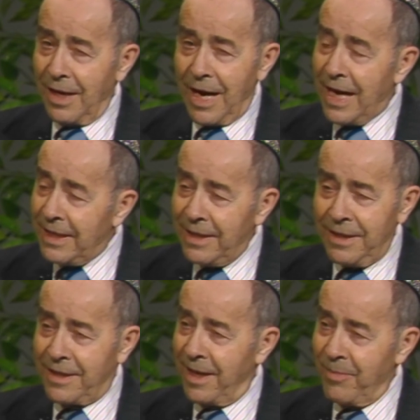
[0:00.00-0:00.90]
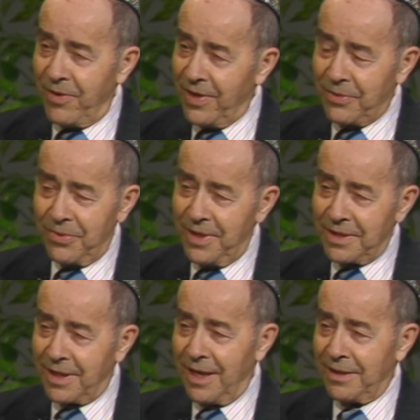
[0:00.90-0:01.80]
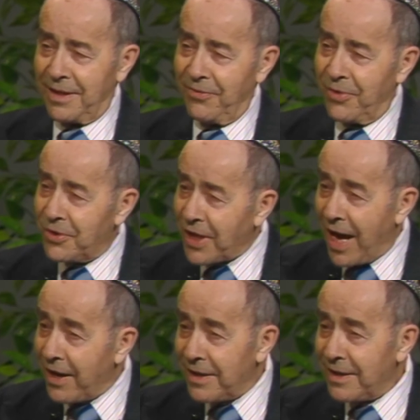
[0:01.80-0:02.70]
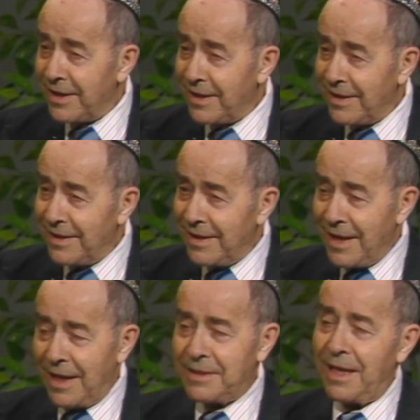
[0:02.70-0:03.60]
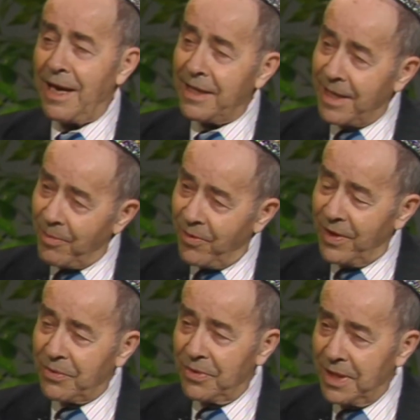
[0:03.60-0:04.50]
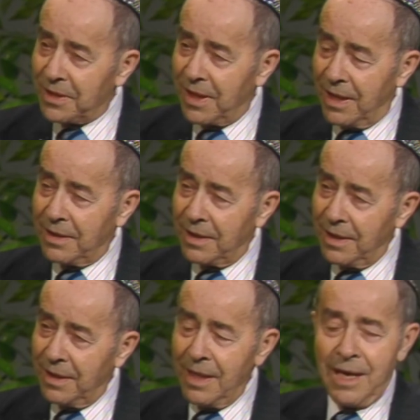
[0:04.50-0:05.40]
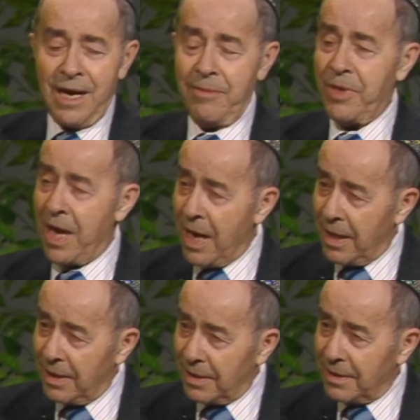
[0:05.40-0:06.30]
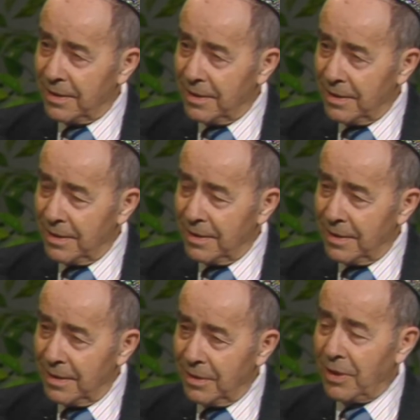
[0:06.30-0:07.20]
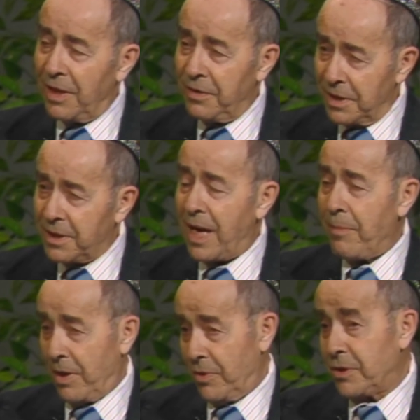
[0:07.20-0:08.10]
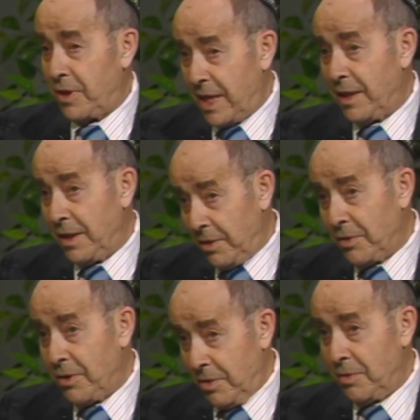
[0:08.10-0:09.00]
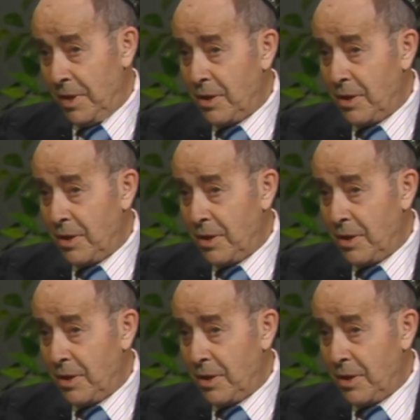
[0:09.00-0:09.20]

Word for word: I didn't came over to this country for charity. I said, I came over to this country. I'm young. By this time, I was already, you know,